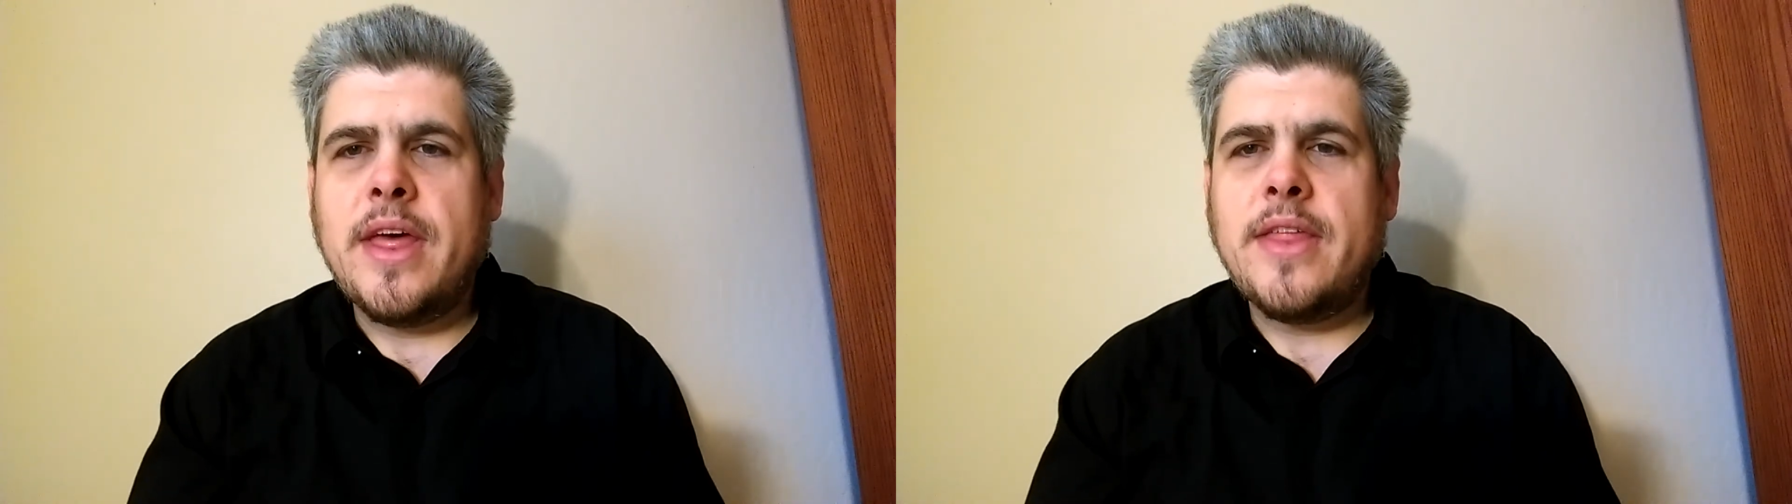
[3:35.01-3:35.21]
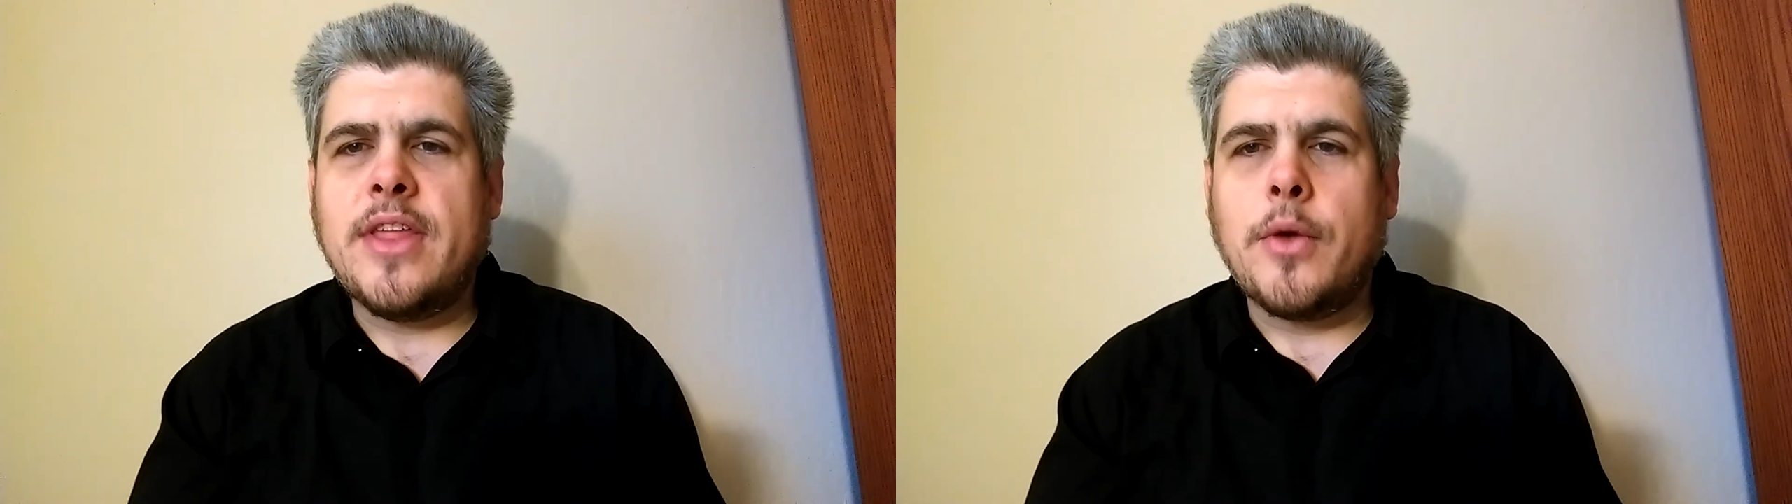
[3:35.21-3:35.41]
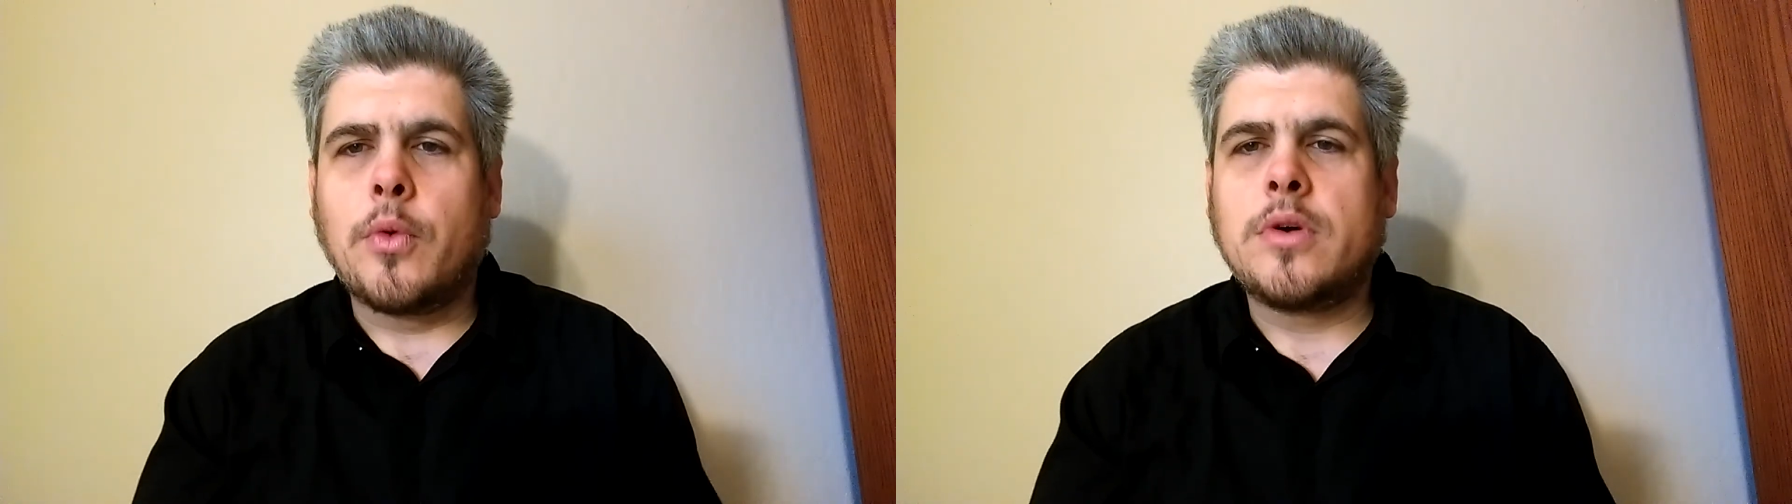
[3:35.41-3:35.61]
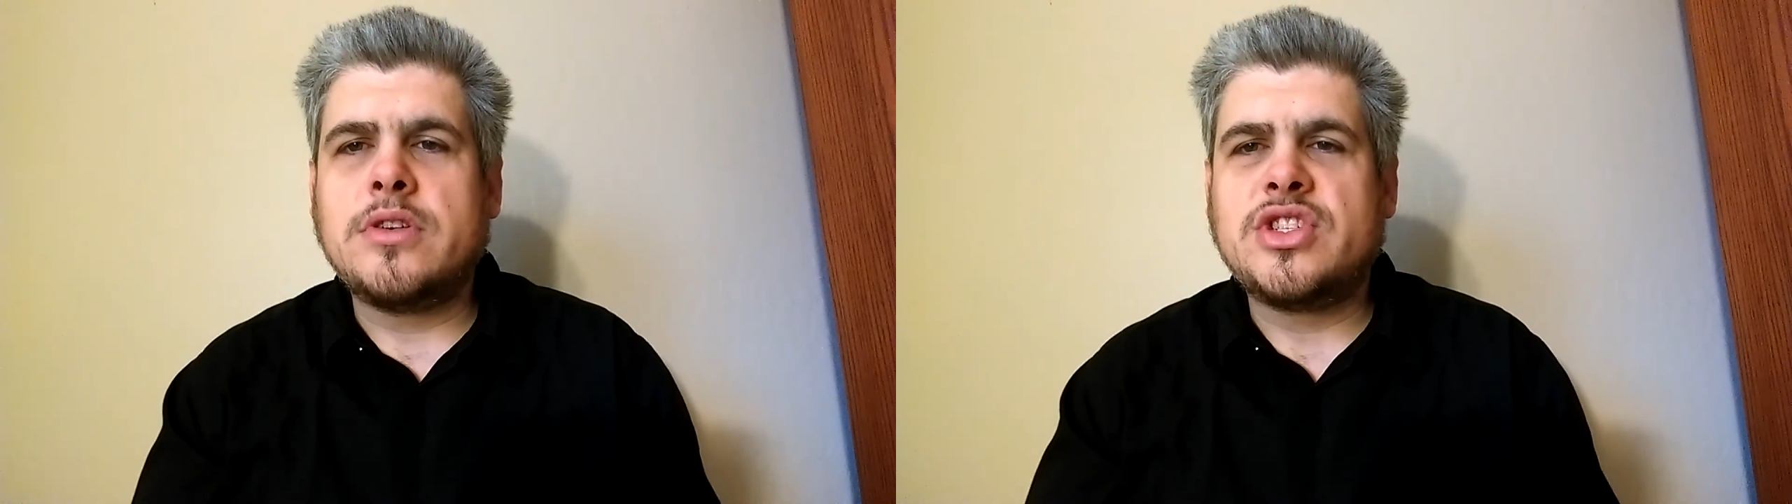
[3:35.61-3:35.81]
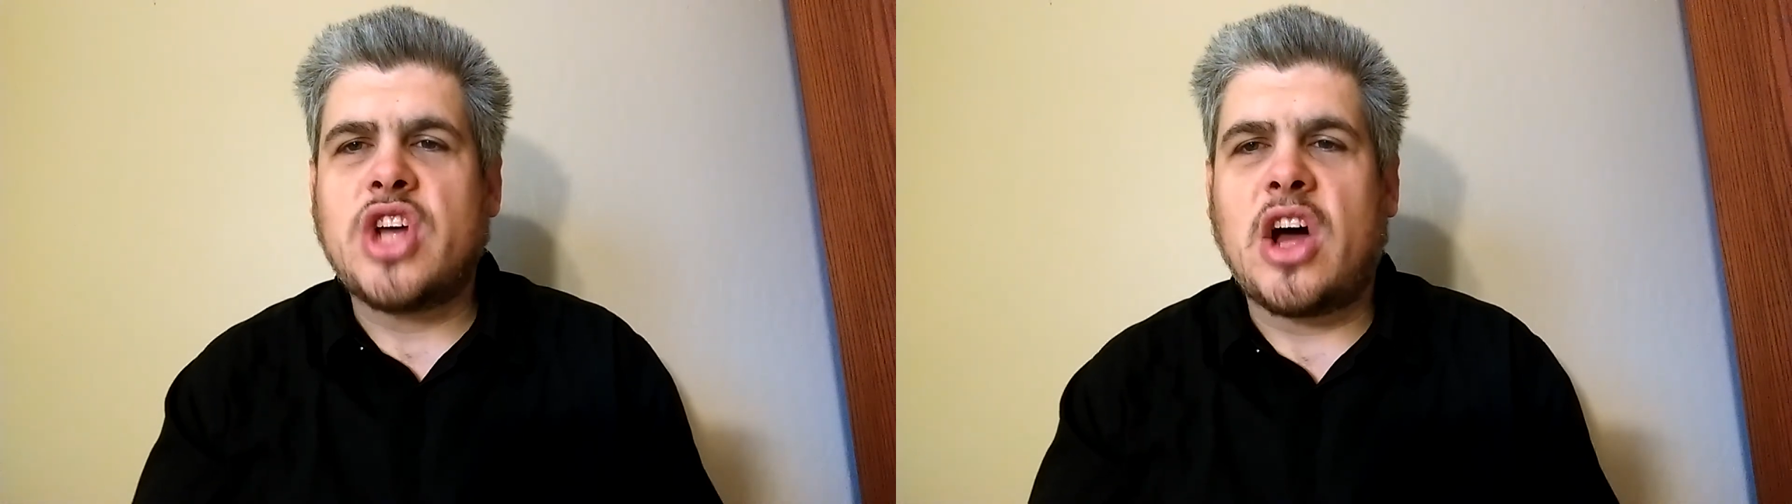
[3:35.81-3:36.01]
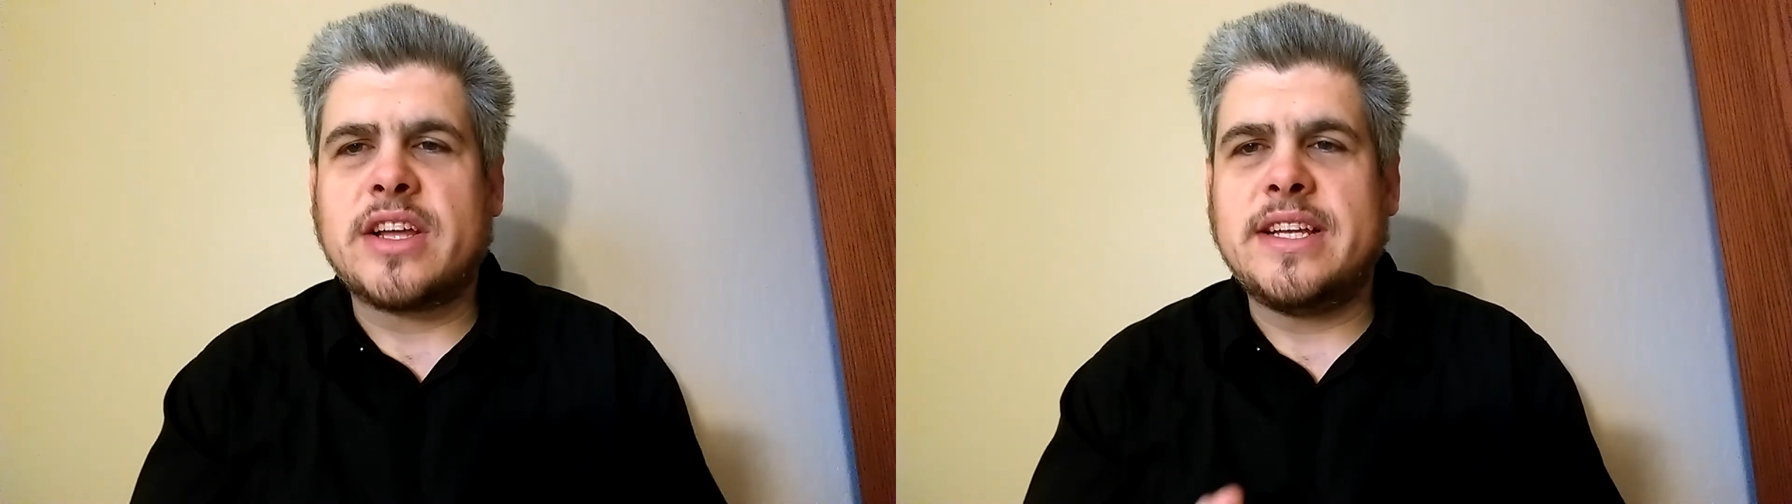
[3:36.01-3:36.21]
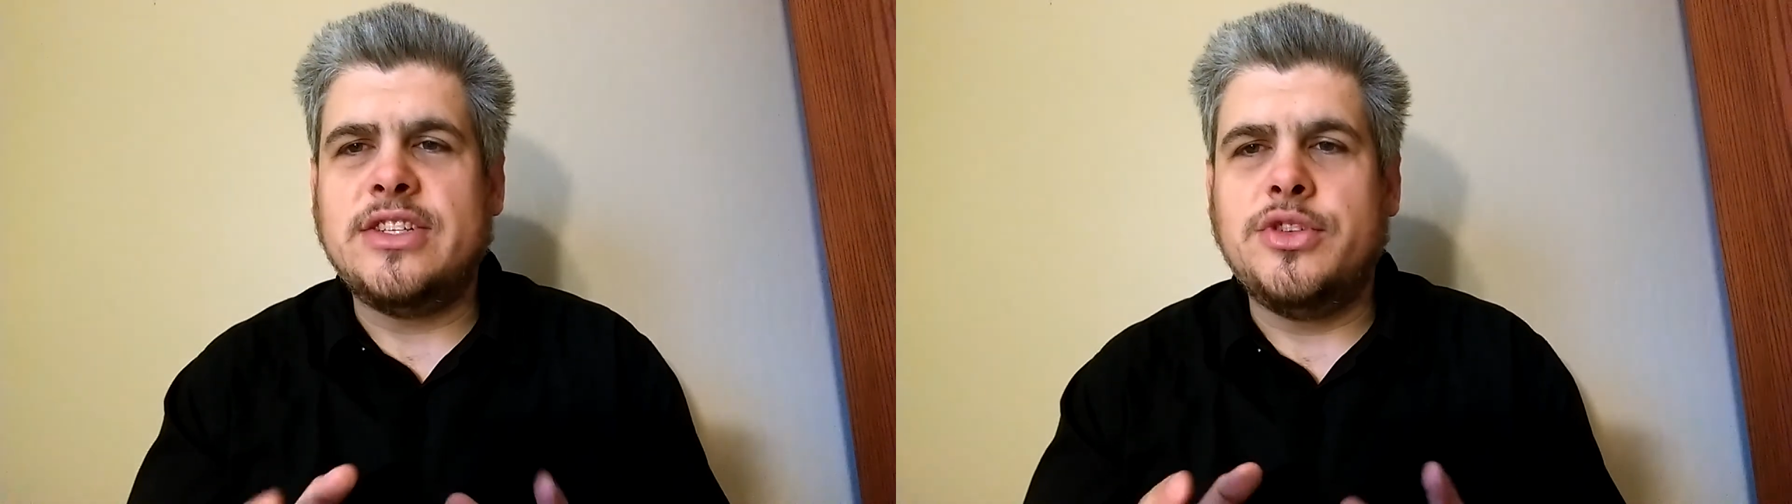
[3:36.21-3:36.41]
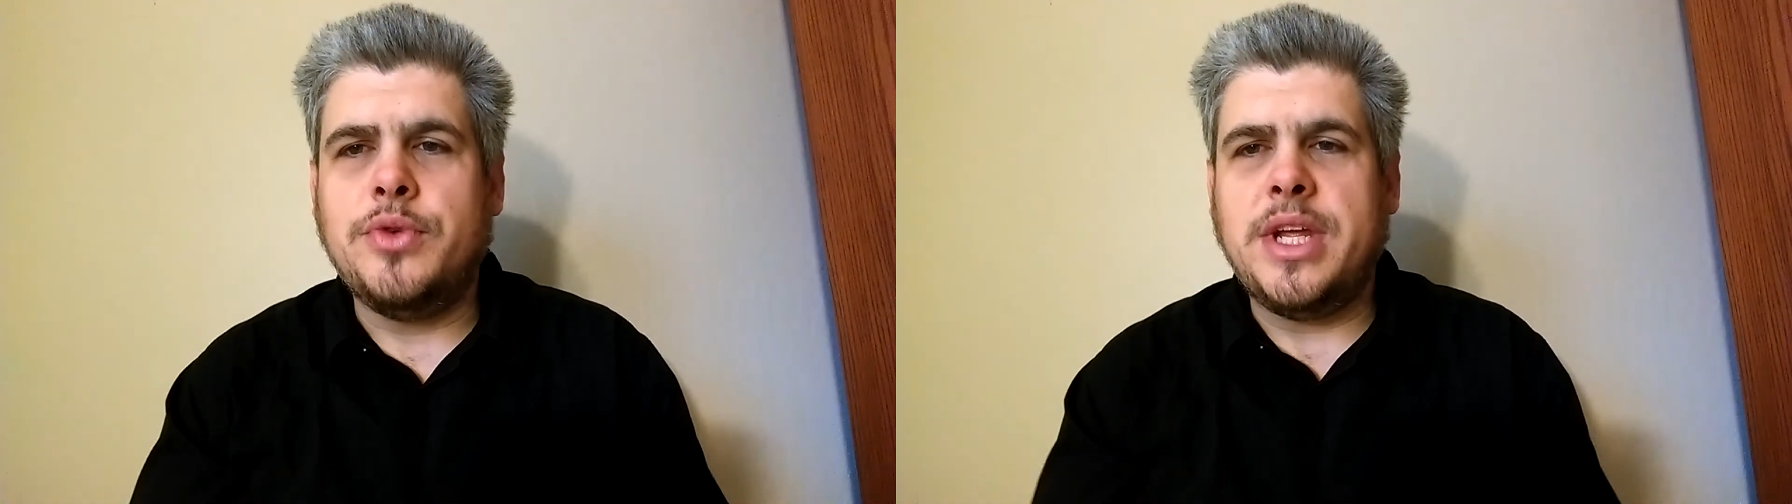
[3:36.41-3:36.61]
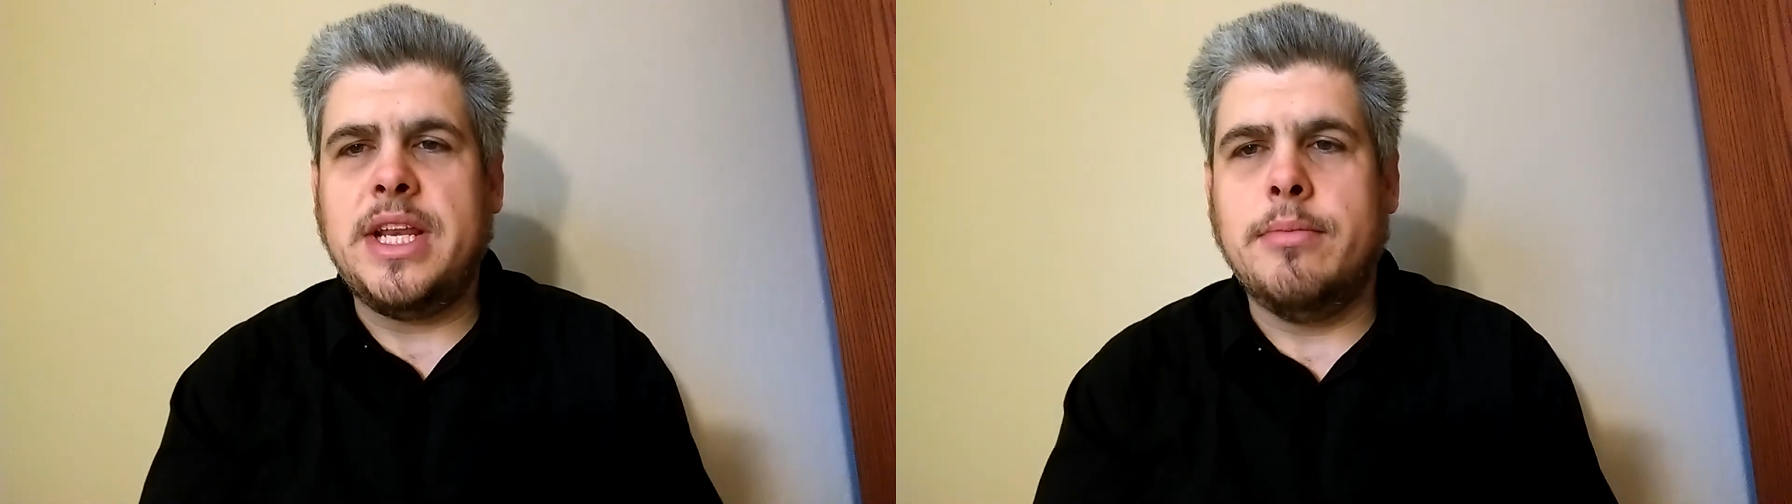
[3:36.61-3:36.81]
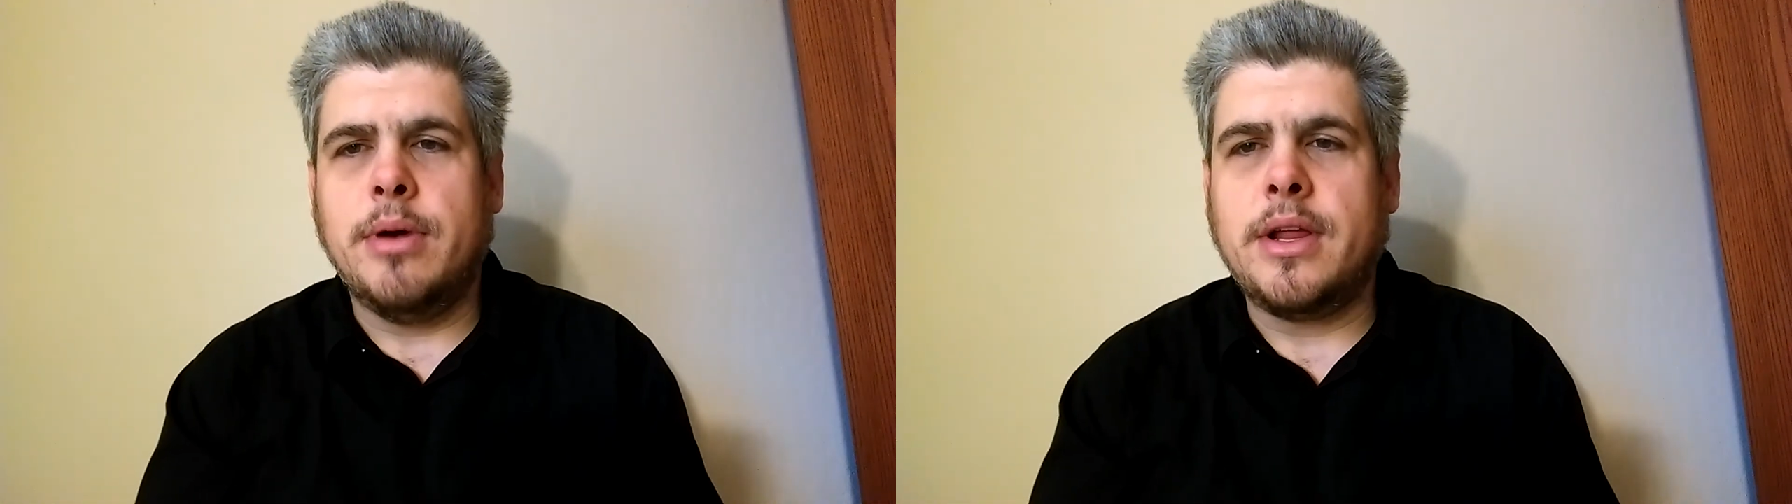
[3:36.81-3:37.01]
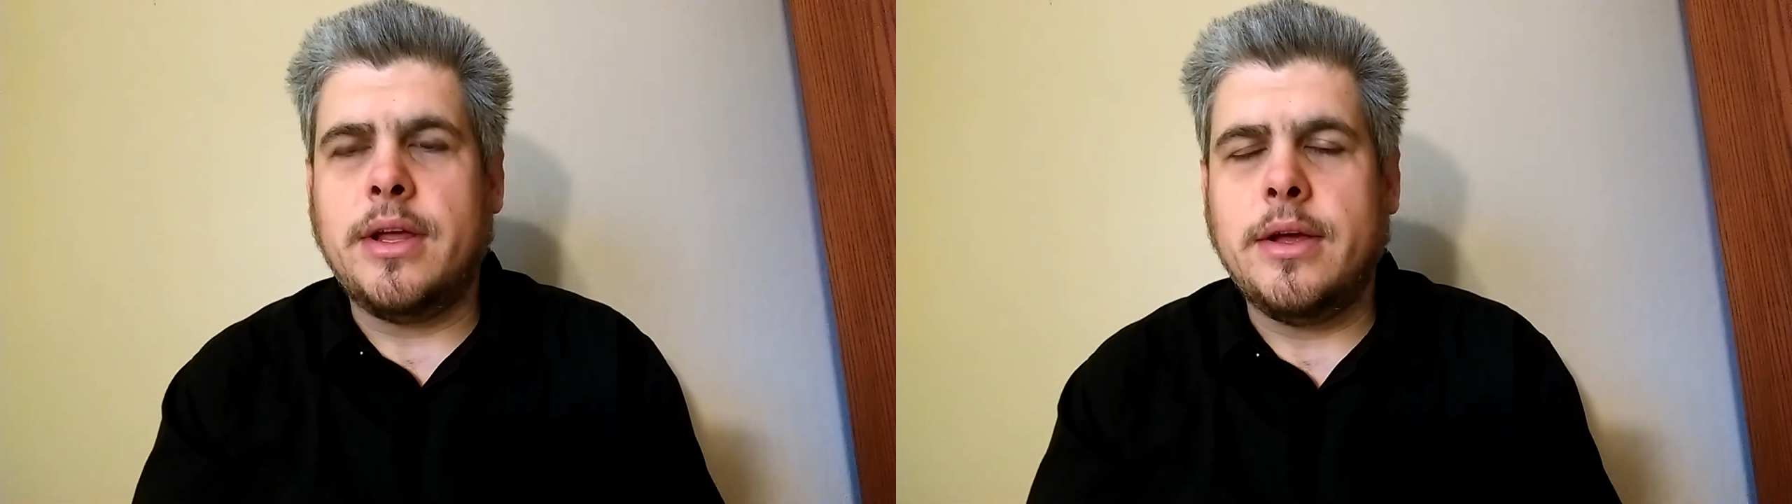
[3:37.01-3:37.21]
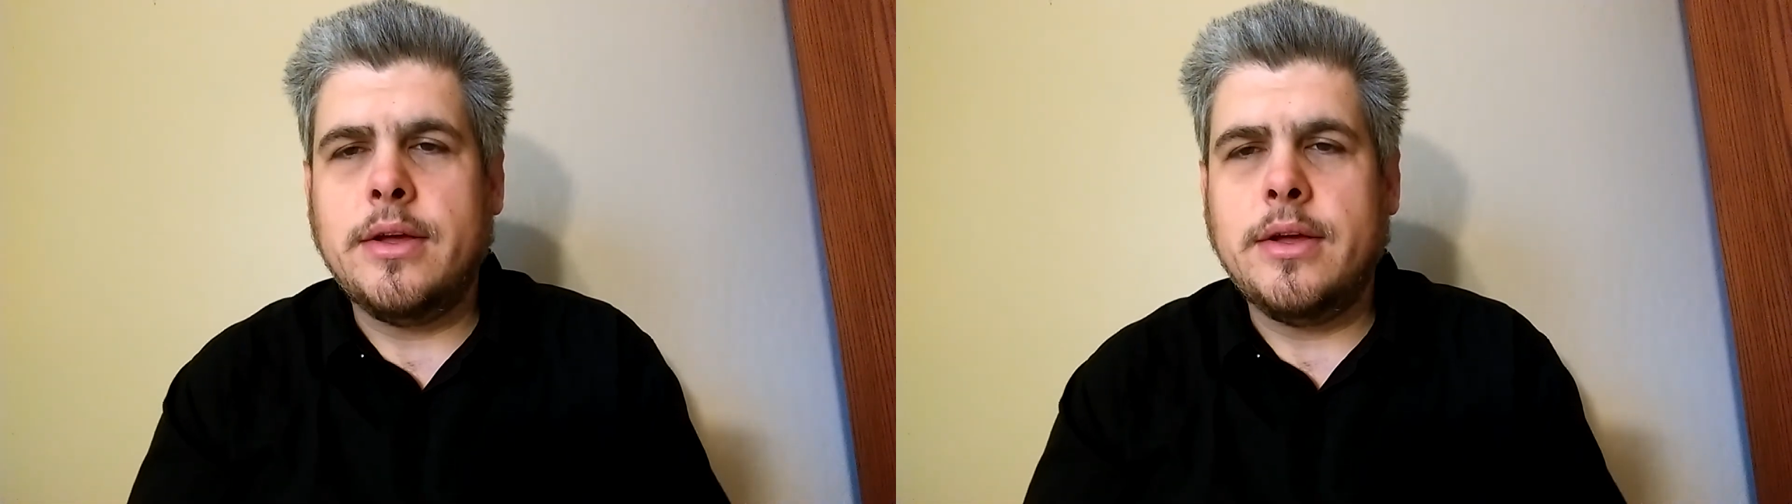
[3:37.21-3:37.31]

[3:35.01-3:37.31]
they weren't talking to anybody.